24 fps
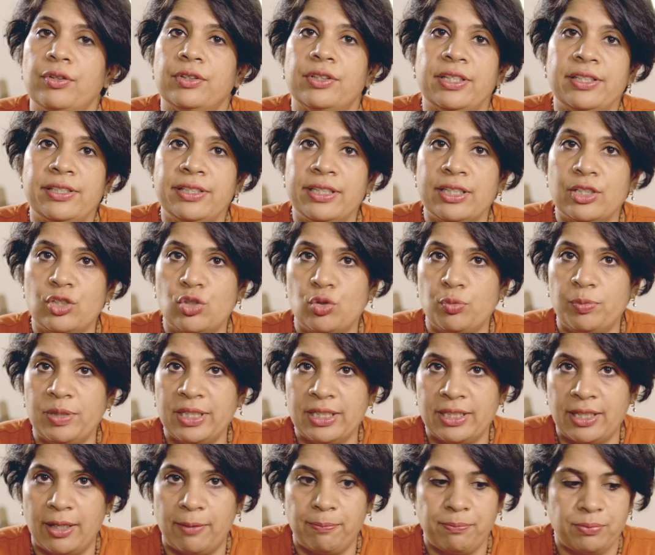this needs to be
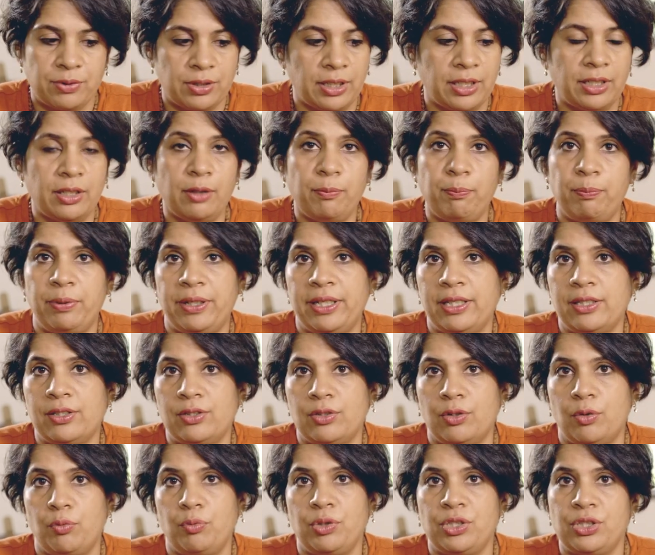kept in a
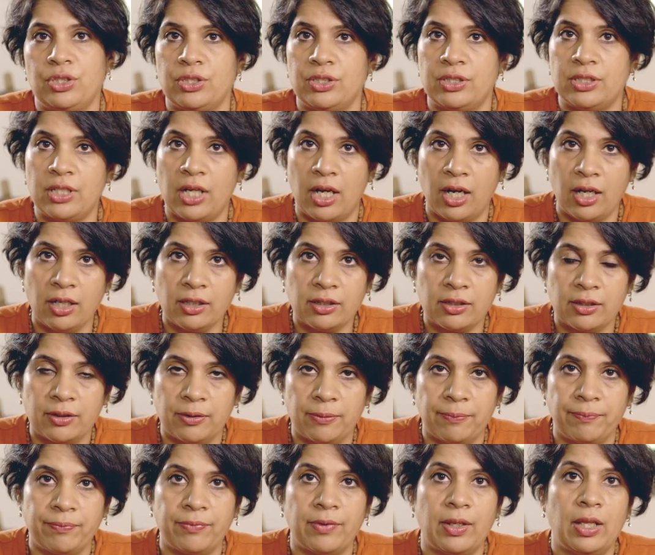place which is dark,
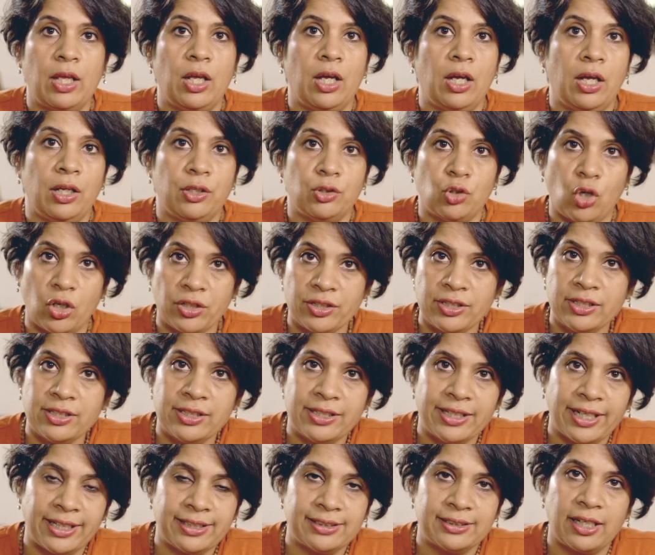not in
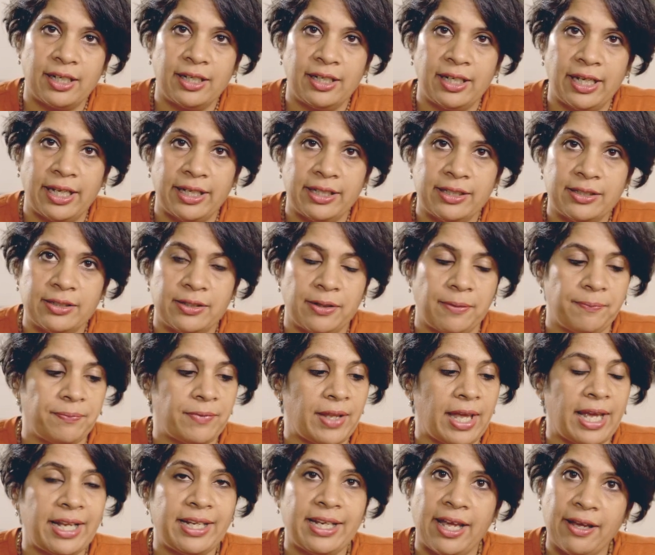direct sunlight,
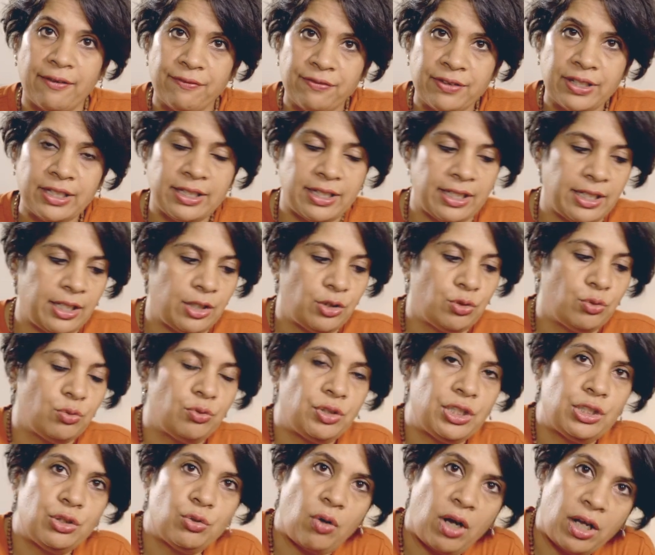and every day you
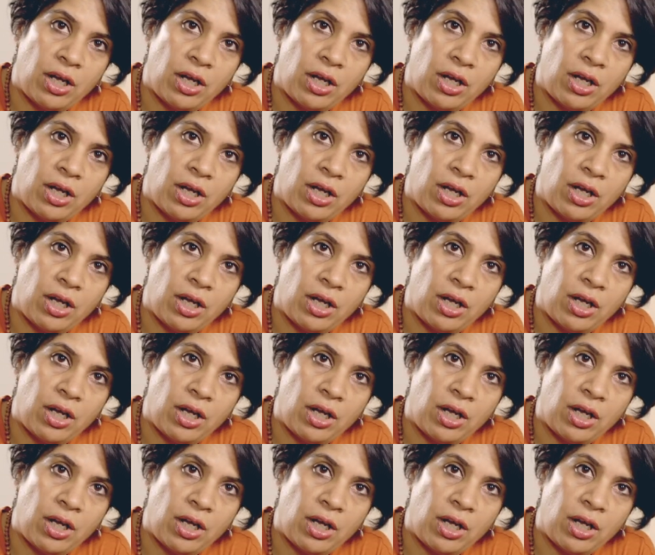need to